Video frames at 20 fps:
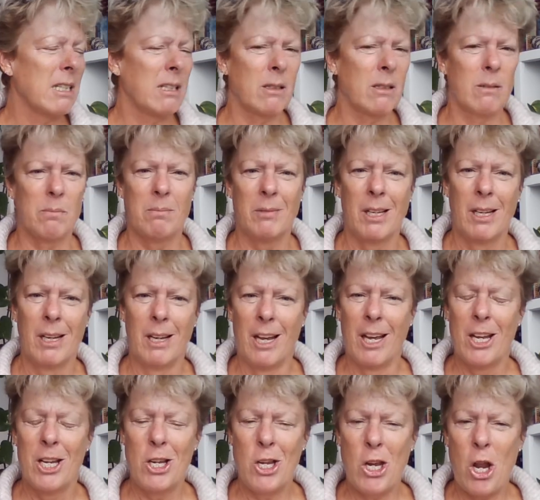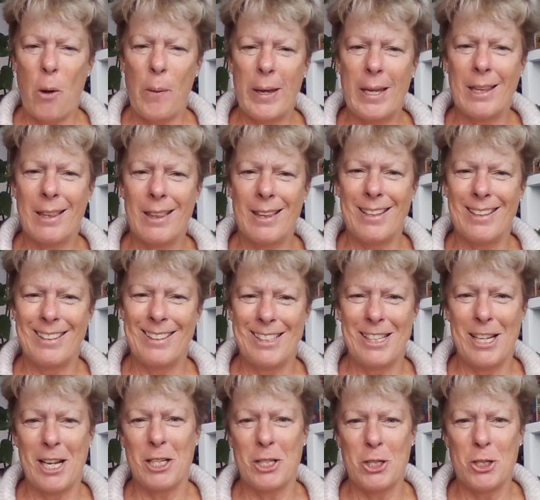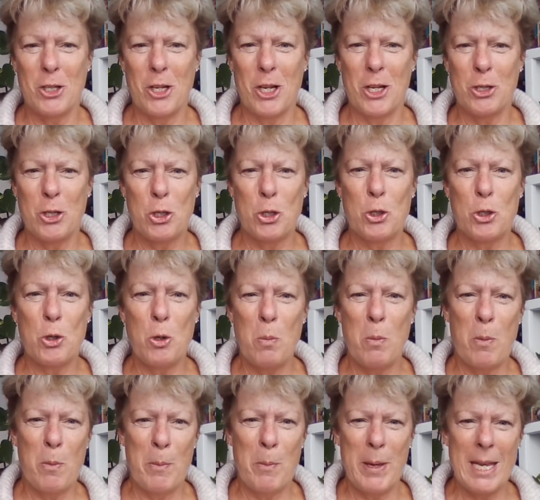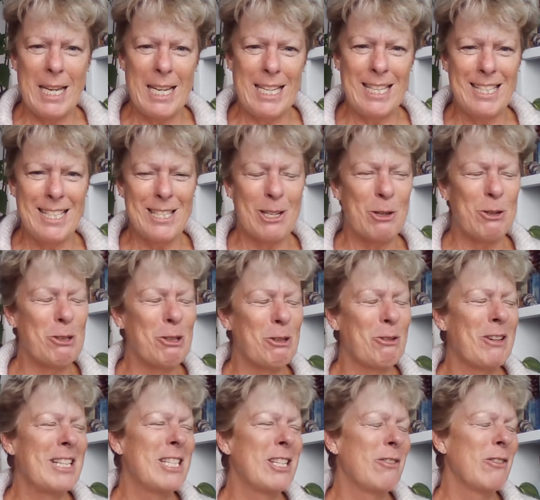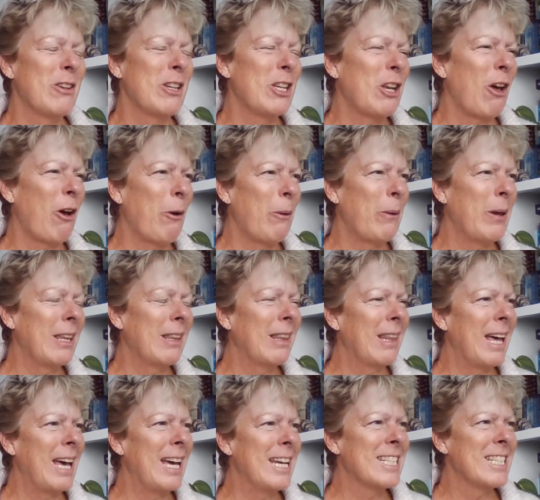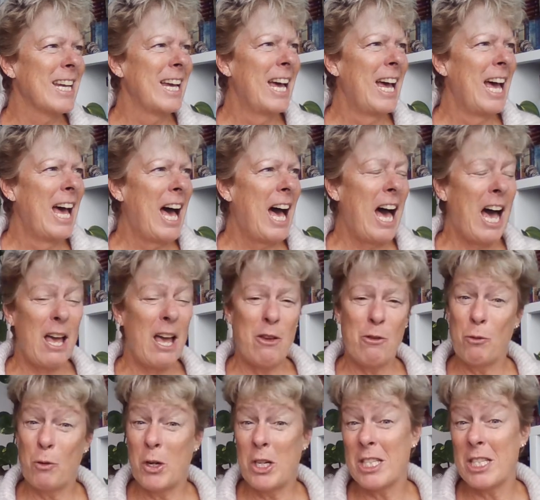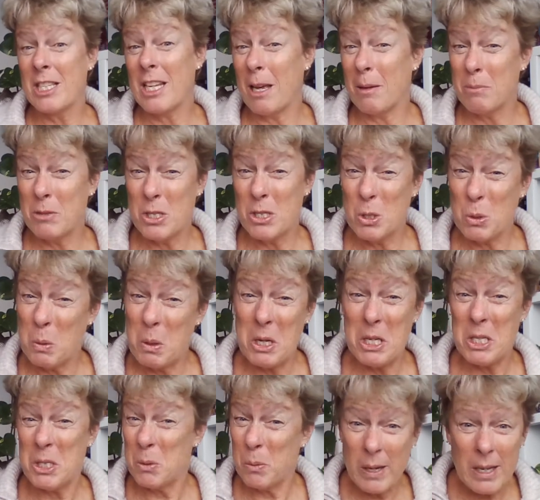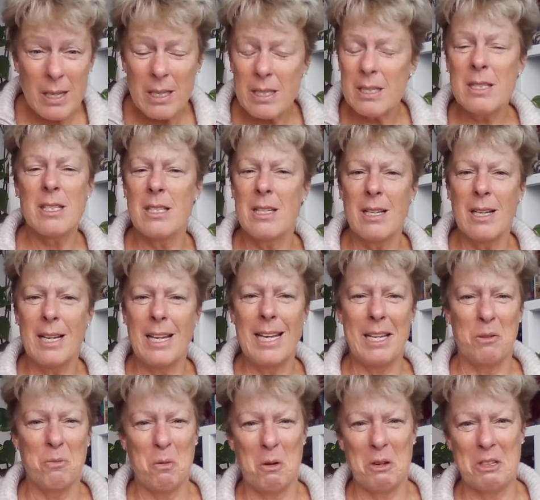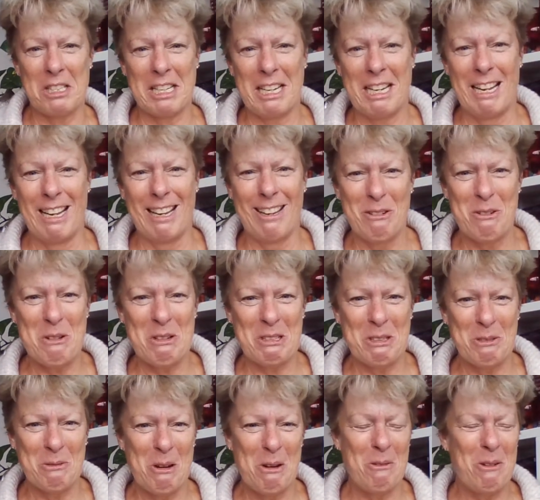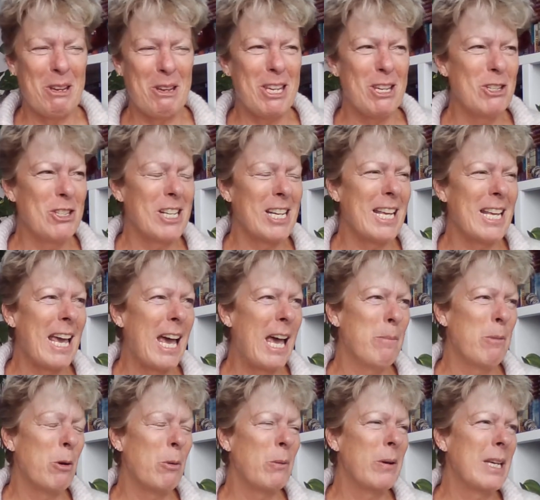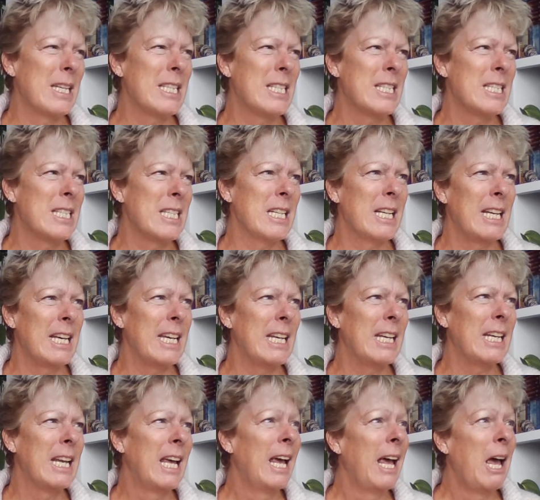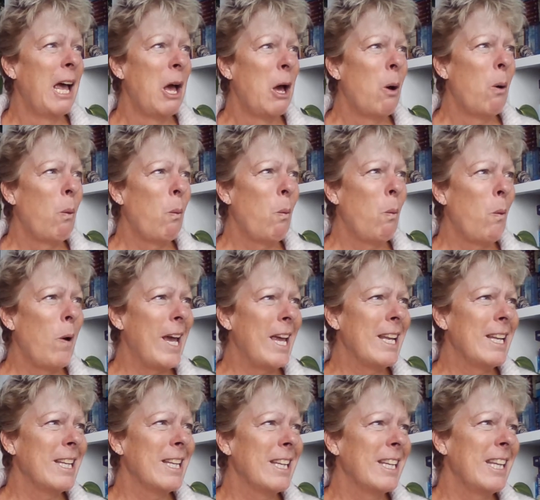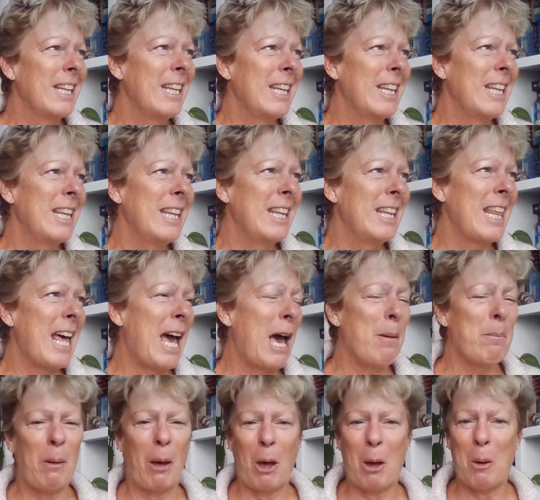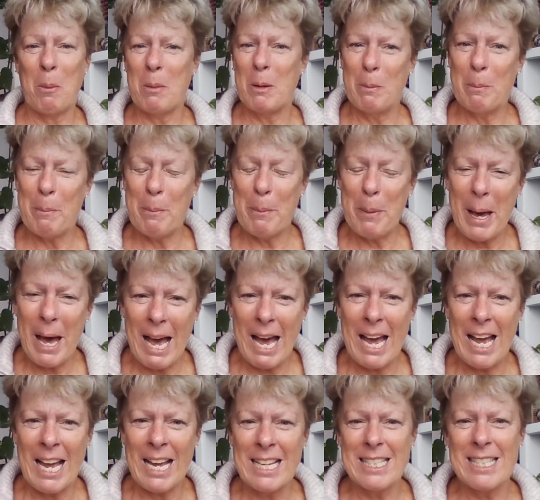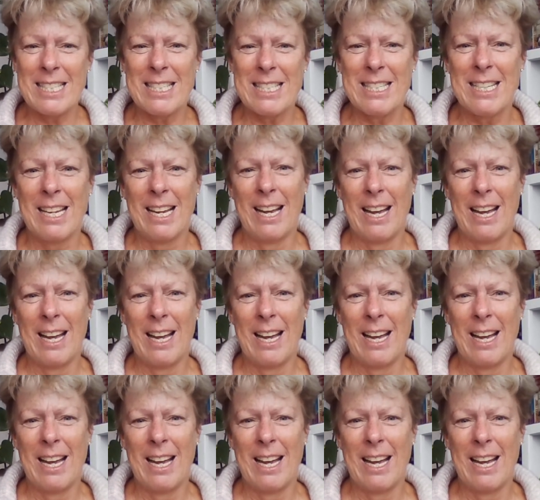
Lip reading: and knowing that, and soup, beans and all the rest of it, knowing that if worse comes to worse, we could still eat. It wasn't what we usually ate, but we could still eat. When that moment passed,